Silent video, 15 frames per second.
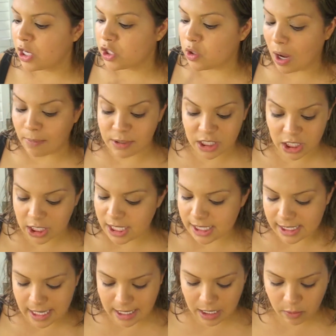So I'm just gonna
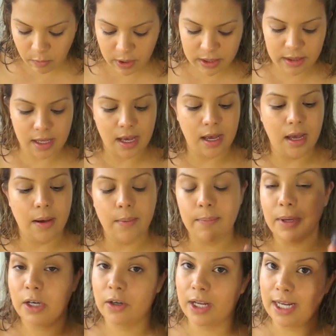set it with the
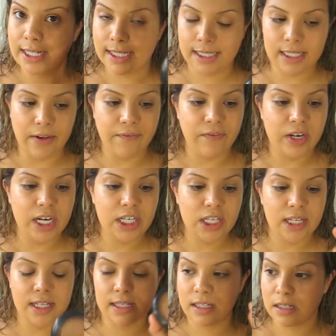Mineralized Skin Finish,
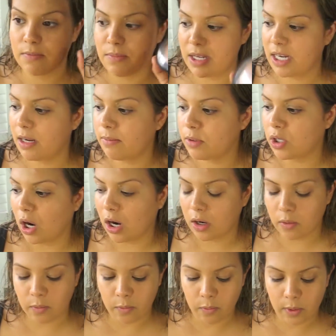and this is medium
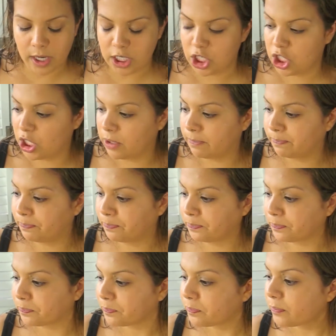dark, which
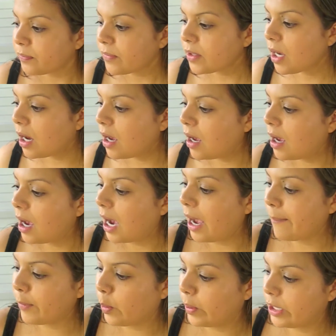
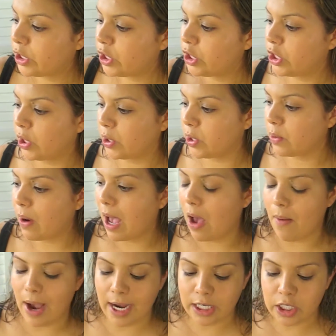I'm going to show you
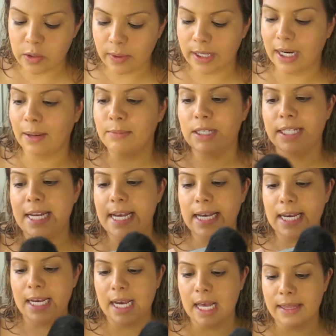how I do it. And I'm just
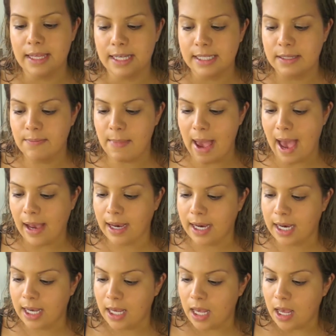taking this
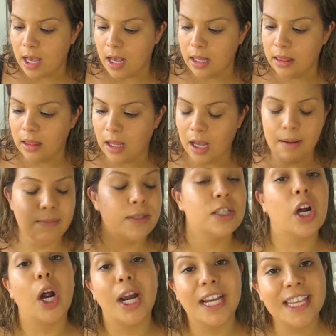
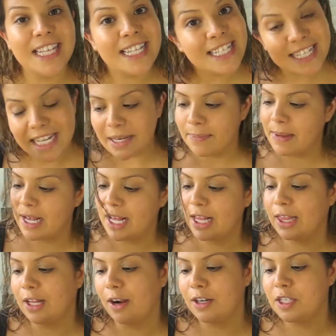this Sigma
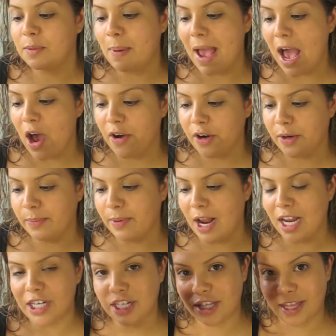large powder
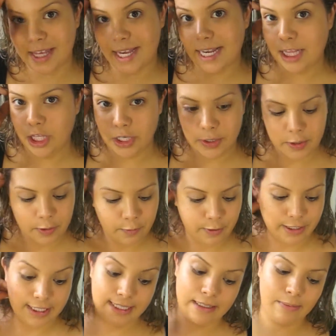brush. They look
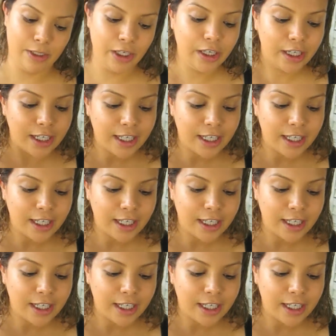really similar.